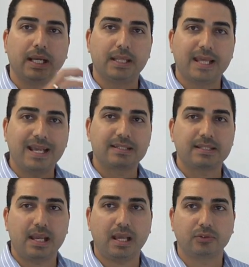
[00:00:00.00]
in the
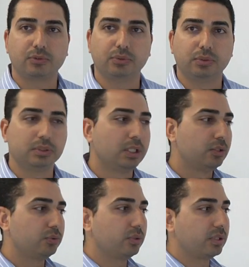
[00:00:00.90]
STA tool
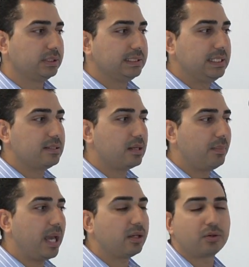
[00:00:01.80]
to guarantee
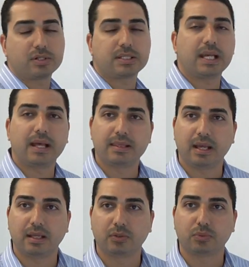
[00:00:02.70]
some accuracy at
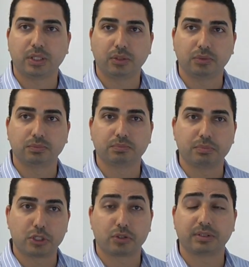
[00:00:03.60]
the end when you
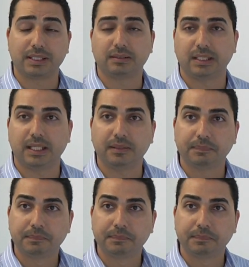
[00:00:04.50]
measure the delay.